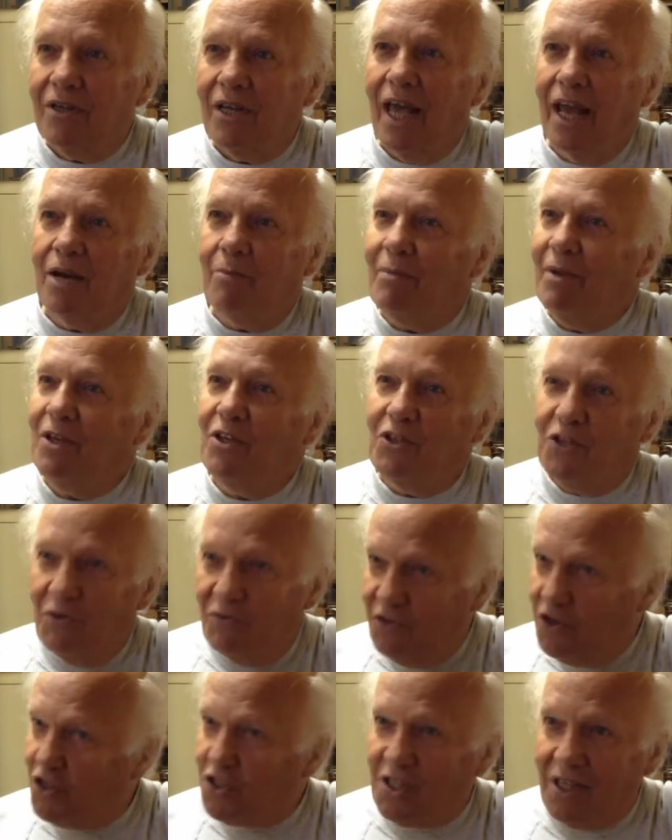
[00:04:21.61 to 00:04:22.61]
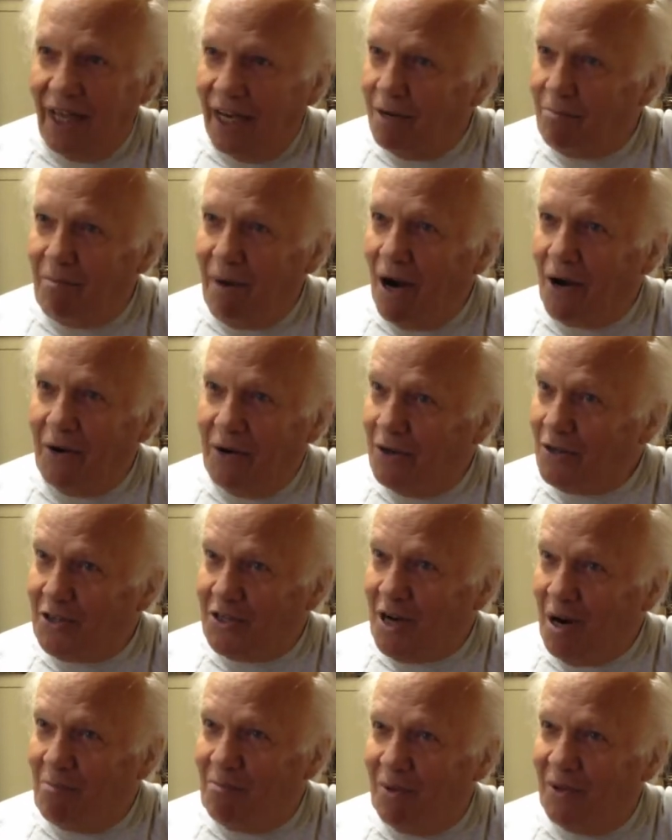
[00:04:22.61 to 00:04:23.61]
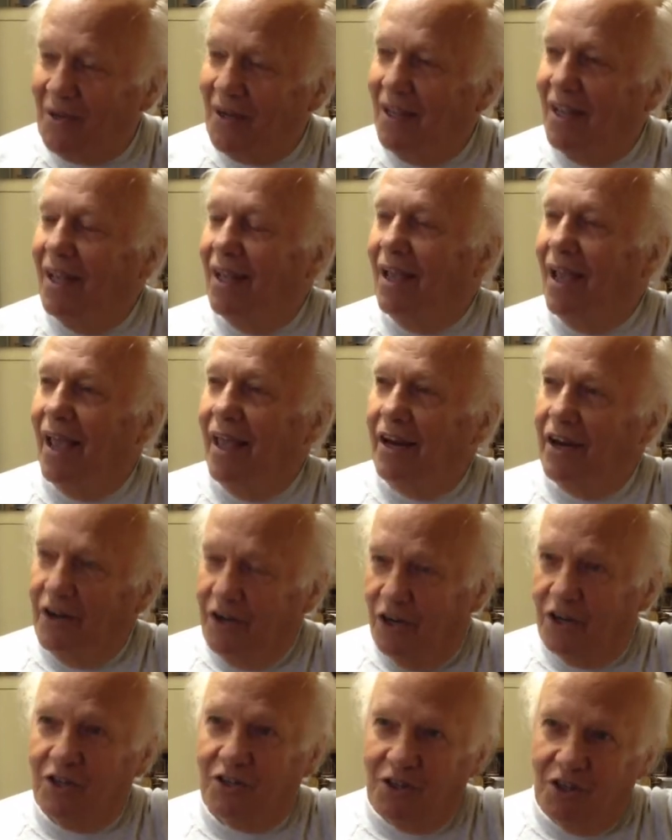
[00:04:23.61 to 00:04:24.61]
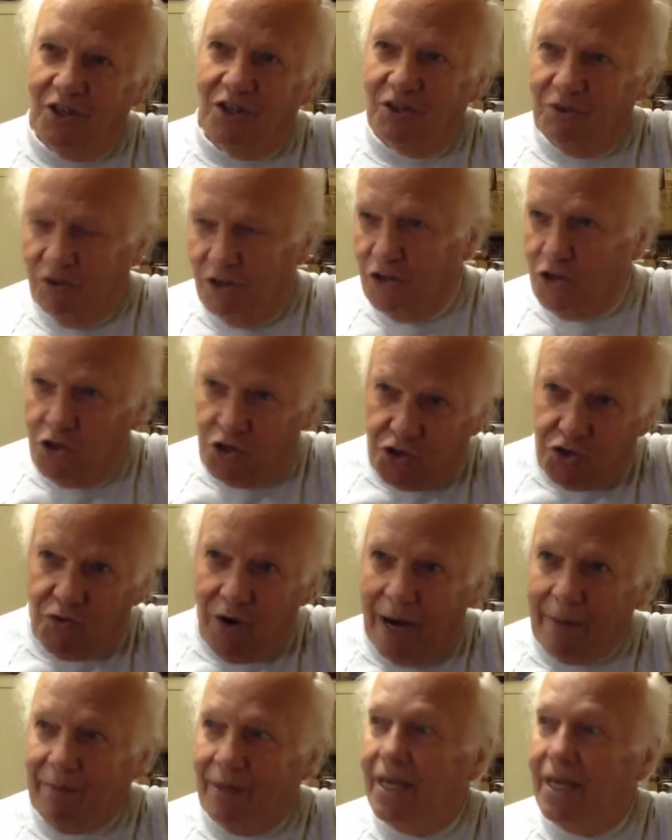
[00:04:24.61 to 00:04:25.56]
Had to be just like Mario's number, and then strike.